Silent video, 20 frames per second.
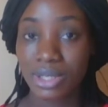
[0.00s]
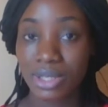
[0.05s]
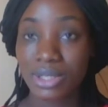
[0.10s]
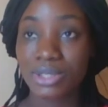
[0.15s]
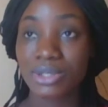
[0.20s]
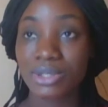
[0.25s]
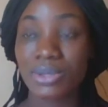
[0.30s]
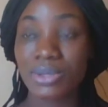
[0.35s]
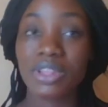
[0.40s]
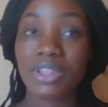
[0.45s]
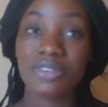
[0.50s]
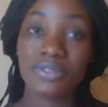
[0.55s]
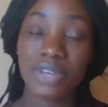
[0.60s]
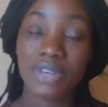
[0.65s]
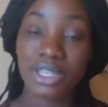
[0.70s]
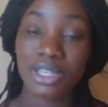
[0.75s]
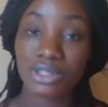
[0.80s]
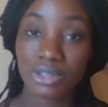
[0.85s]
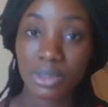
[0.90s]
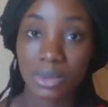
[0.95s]
So the
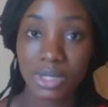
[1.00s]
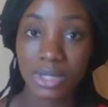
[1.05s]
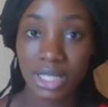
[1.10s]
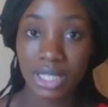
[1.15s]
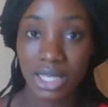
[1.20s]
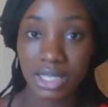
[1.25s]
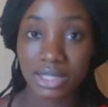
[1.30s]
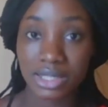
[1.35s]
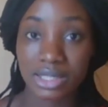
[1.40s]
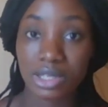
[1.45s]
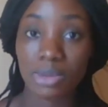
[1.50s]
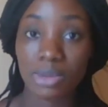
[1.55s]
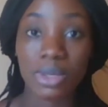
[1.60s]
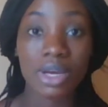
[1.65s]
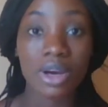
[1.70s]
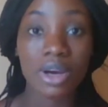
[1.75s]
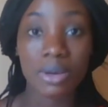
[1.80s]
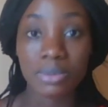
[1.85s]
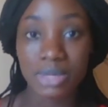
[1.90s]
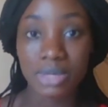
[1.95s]
first group says they'll
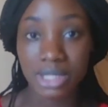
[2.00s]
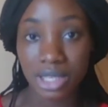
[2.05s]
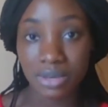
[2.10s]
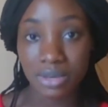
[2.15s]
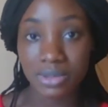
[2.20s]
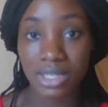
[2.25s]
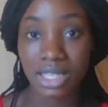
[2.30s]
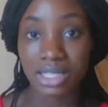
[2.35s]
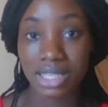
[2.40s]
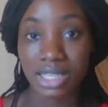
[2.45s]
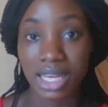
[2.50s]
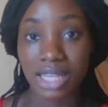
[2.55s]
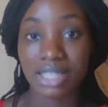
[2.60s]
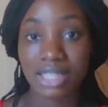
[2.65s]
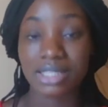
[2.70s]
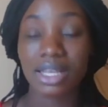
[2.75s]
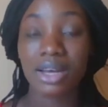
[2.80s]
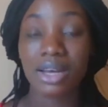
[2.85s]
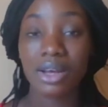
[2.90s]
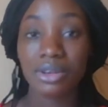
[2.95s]
become self-centered. The
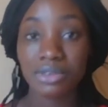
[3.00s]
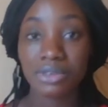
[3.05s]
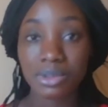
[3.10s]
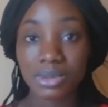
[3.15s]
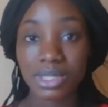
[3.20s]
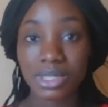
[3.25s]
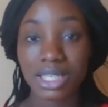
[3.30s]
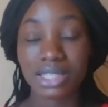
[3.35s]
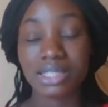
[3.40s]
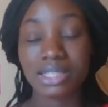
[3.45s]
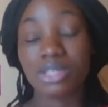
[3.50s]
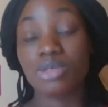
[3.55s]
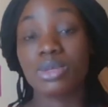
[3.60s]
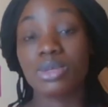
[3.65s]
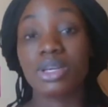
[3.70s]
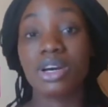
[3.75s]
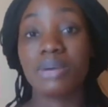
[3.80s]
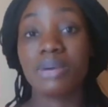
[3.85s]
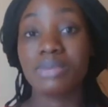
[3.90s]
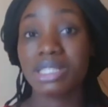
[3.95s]
second group says they'll
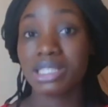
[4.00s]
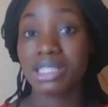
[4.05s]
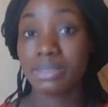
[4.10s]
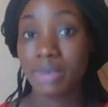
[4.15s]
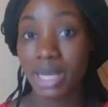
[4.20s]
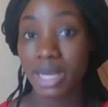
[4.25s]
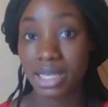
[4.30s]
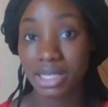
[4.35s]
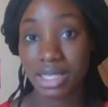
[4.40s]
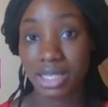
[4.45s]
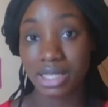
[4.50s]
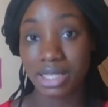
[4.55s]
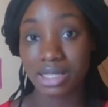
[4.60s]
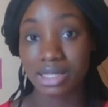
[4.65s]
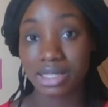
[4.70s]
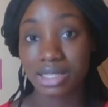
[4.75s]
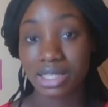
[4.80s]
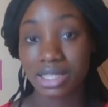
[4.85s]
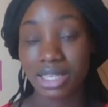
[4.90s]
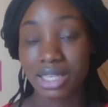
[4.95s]
become independent.
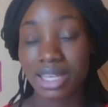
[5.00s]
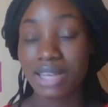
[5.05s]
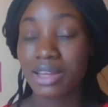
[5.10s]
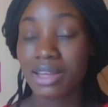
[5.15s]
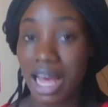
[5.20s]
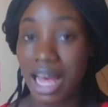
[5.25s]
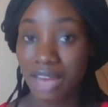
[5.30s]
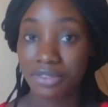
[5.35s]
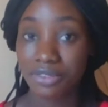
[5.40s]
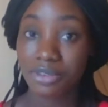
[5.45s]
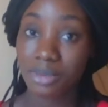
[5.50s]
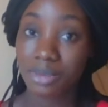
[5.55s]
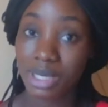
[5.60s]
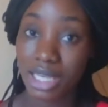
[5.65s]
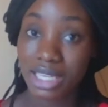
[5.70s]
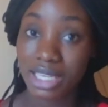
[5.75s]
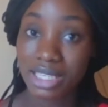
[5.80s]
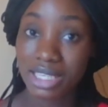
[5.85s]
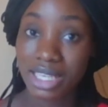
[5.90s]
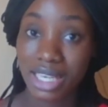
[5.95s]
And from an
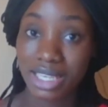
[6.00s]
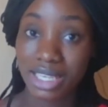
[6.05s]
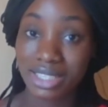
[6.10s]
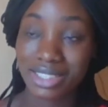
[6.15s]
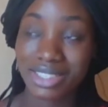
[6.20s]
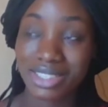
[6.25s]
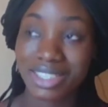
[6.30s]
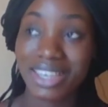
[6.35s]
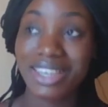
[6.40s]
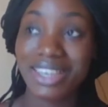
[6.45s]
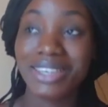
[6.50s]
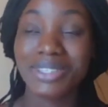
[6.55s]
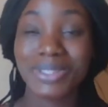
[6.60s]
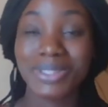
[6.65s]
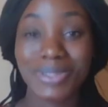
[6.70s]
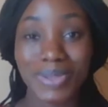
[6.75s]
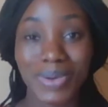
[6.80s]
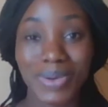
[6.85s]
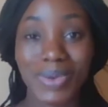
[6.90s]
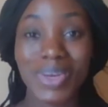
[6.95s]
early age.
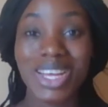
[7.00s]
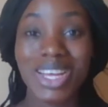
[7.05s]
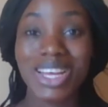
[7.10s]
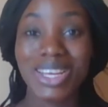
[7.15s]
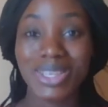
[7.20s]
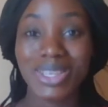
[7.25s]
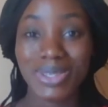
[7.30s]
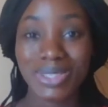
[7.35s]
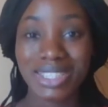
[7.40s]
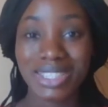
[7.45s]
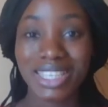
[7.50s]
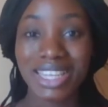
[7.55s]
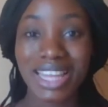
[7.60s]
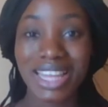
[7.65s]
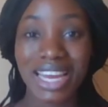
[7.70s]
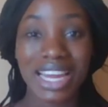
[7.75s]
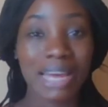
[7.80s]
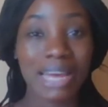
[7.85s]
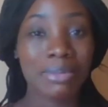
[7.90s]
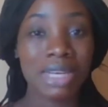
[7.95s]
So you see
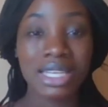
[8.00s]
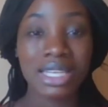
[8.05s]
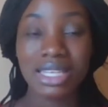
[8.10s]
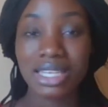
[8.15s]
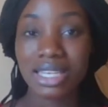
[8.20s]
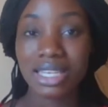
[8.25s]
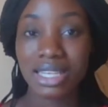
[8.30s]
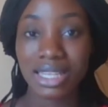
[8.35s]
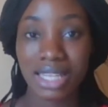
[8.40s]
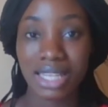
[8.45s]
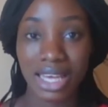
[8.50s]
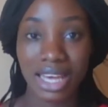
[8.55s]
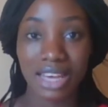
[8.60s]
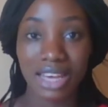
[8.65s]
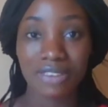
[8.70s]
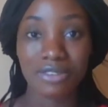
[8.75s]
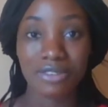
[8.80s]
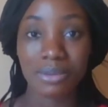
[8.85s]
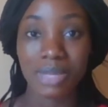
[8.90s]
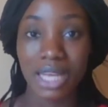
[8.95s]
that I made it clear
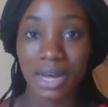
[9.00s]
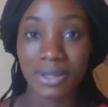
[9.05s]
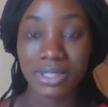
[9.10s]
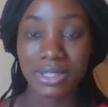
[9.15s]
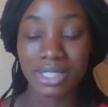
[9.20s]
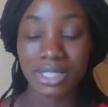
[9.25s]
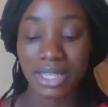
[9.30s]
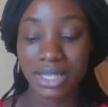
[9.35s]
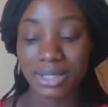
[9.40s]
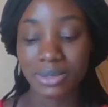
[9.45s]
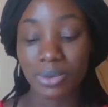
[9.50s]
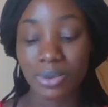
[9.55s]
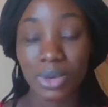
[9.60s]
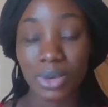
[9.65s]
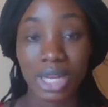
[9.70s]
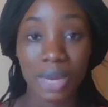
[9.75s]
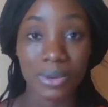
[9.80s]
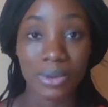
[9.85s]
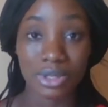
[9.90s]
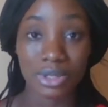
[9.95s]
from the outset what
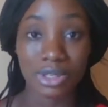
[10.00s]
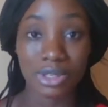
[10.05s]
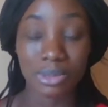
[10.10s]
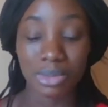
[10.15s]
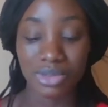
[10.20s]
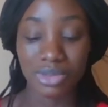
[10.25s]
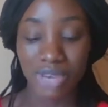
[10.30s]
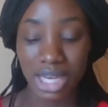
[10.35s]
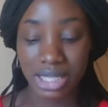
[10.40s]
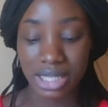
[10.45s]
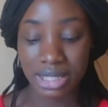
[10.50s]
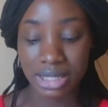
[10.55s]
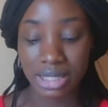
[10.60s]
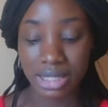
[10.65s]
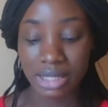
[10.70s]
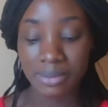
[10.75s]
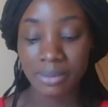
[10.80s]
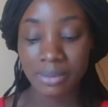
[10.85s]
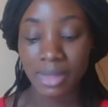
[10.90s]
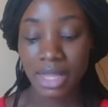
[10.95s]
I was going to be
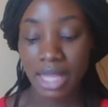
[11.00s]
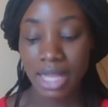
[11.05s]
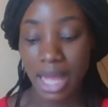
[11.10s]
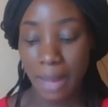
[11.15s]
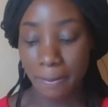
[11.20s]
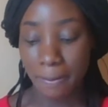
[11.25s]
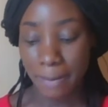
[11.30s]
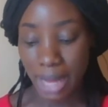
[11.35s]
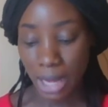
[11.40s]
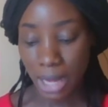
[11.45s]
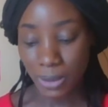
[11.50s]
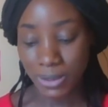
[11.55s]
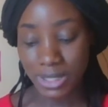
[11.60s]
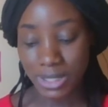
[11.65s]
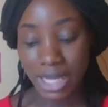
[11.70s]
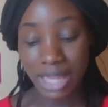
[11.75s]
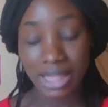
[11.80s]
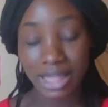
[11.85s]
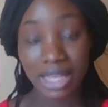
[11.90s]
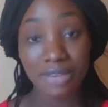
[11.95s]
writing about.
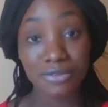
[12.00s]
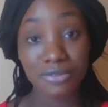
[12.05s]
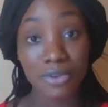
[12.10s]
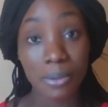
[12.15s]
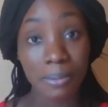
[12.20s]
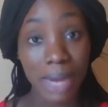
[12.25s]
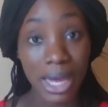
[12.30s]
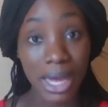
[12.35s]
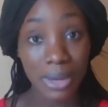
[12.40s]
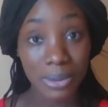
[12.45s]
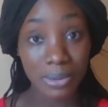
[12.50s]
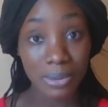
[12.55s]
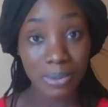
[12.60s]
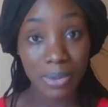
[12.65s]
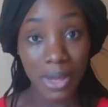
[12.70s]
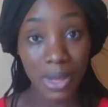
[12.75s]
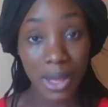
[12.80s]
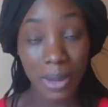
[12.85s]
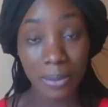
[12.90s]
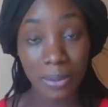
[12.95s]
And then for my own
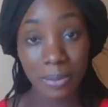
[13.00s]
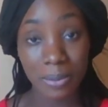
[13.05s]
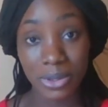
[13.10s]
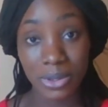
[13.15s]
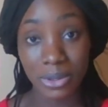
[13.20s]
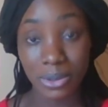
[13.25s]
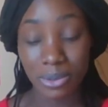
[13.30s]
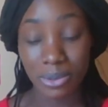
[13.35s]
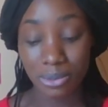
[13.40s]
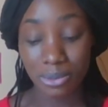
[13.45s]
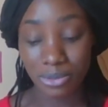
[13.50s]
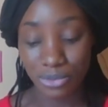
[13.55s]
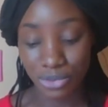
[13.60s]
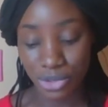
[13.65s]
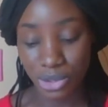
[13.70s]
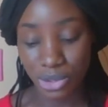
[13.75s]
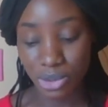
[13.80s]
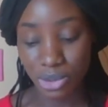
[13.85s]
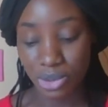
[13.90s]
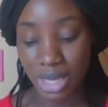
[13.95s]

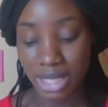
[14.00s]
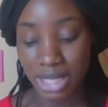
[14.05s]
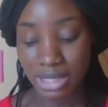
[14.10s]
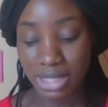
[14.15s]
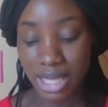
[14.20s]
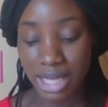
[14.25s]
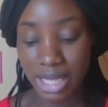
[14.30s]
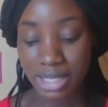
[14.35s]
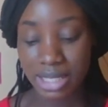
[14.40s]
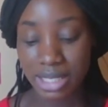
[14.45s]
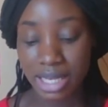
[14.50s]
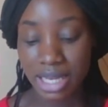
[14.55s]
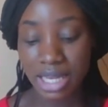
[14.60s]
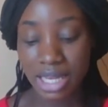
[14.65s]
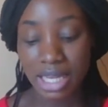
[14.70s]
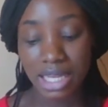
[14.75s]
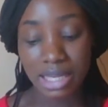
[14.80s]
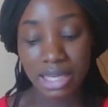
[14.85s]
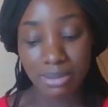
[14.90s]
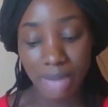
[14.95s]
view, I said,
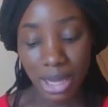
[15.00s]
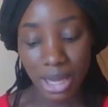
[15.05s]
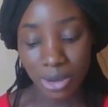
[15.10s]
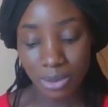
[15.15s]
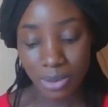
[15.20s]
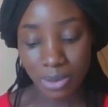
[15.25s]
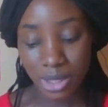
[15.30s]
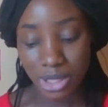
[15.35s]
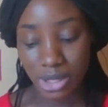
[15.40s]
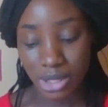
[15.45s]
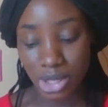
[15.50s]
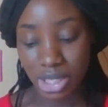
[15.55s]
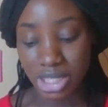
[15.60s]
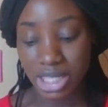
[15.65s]
in my opinion,